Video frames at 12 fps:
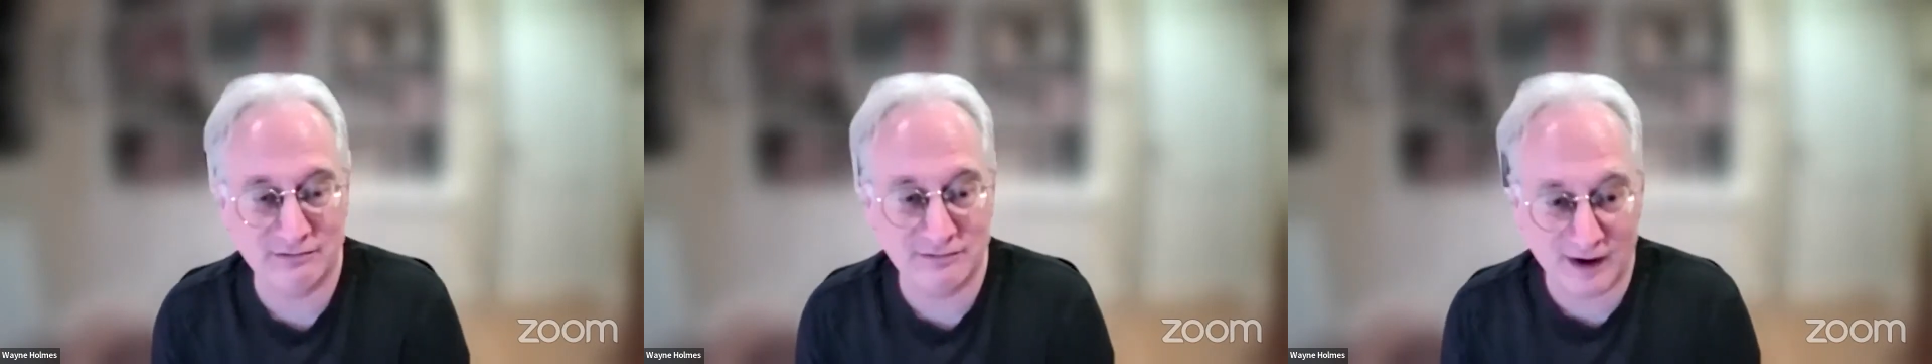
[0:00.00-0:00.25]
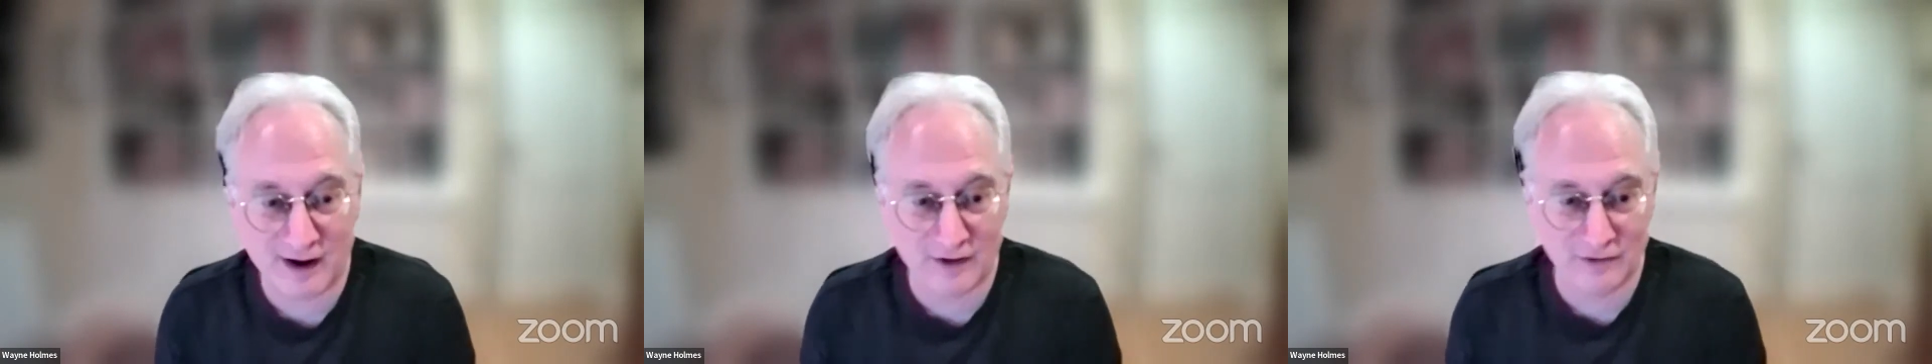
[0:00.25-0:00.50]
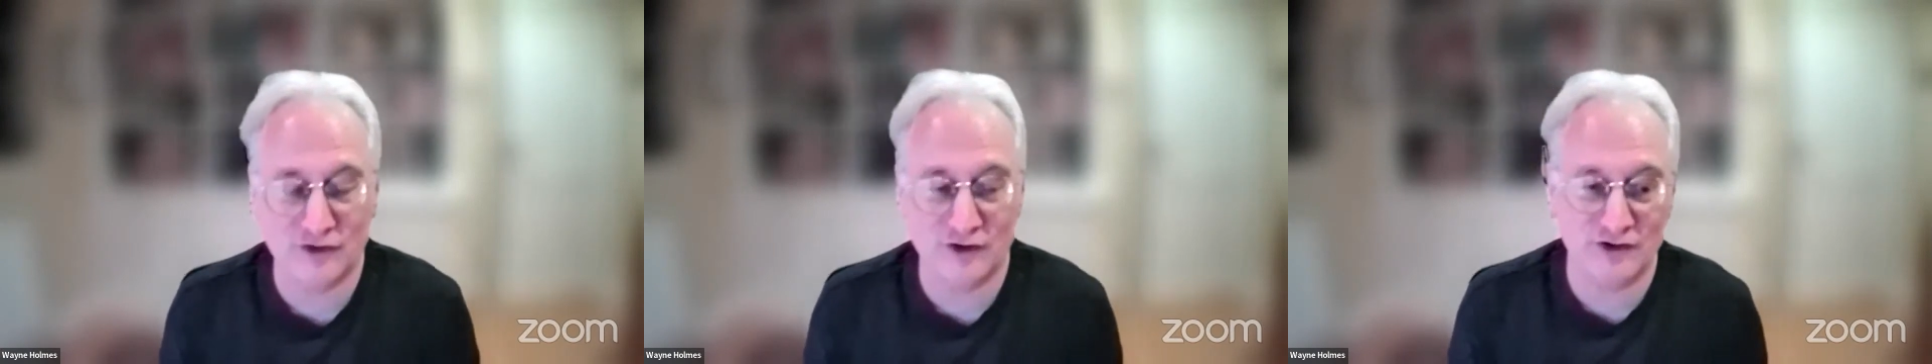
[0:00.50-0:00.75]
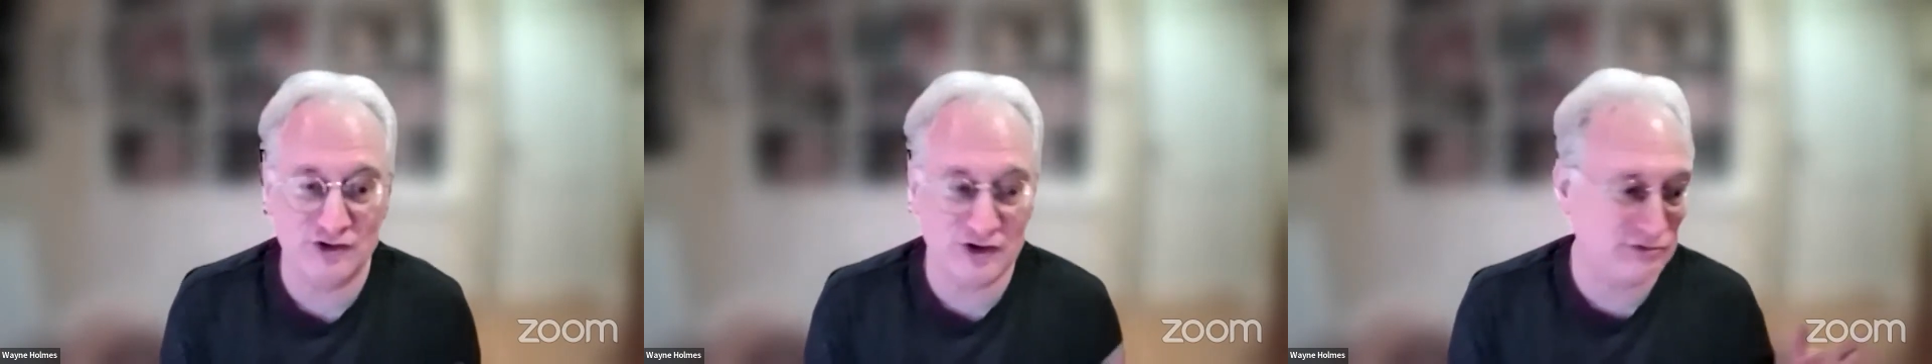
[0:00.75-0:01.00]
rather
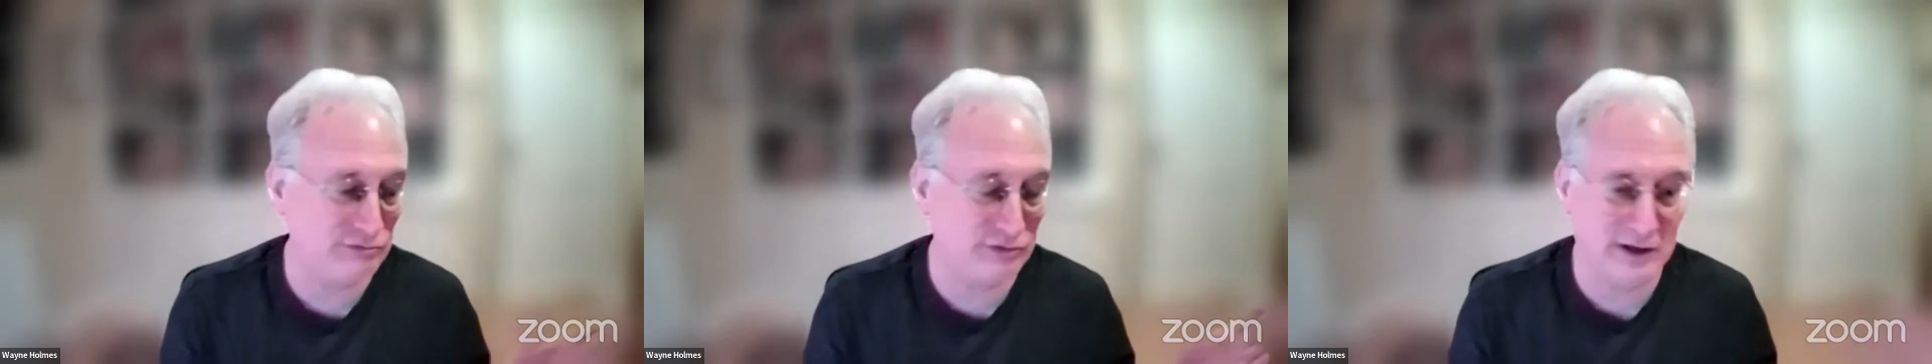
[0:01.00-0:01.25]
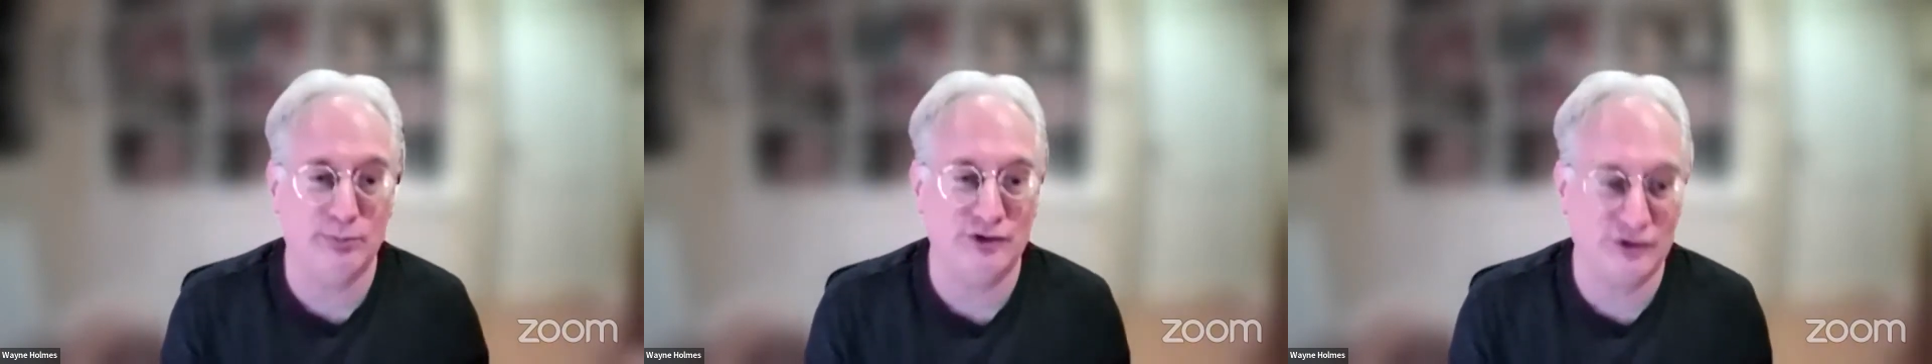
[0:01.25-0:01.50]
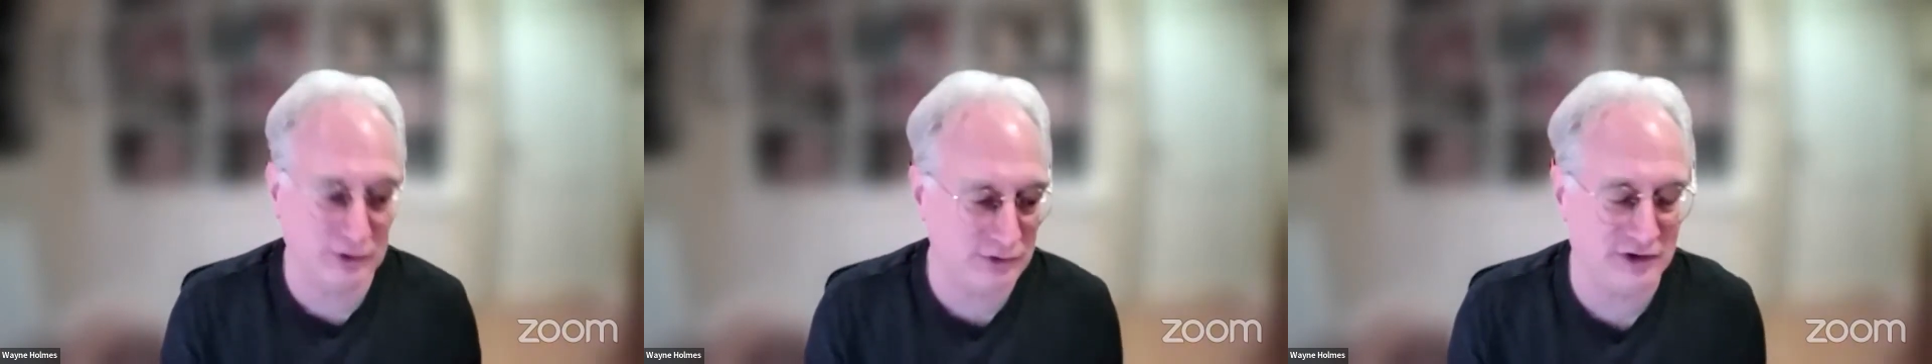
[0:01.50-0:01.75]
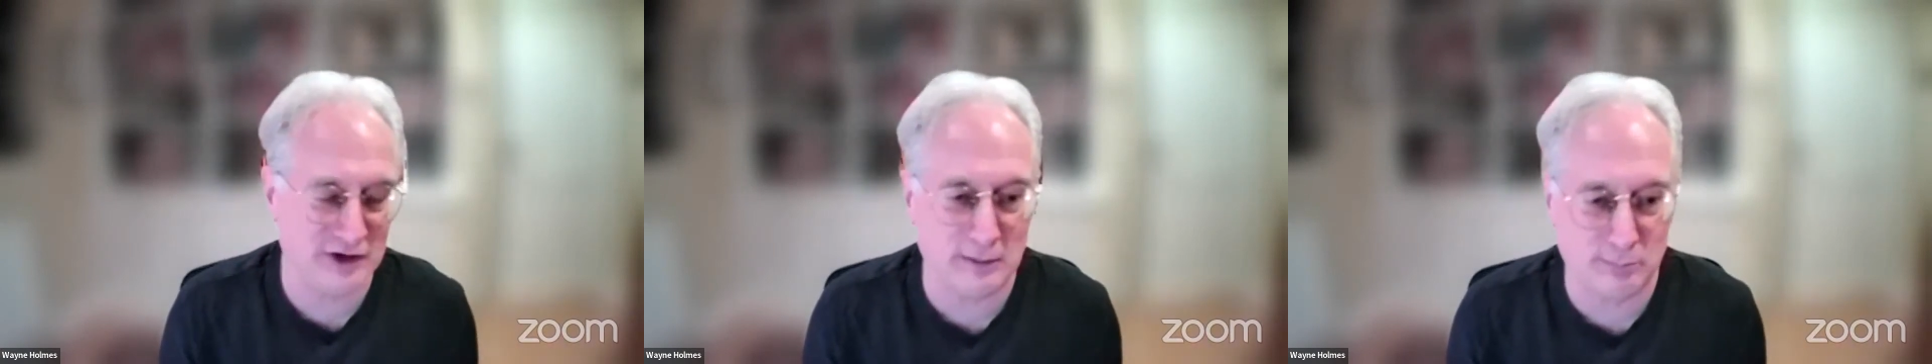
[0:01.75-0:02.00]
than just reproducing a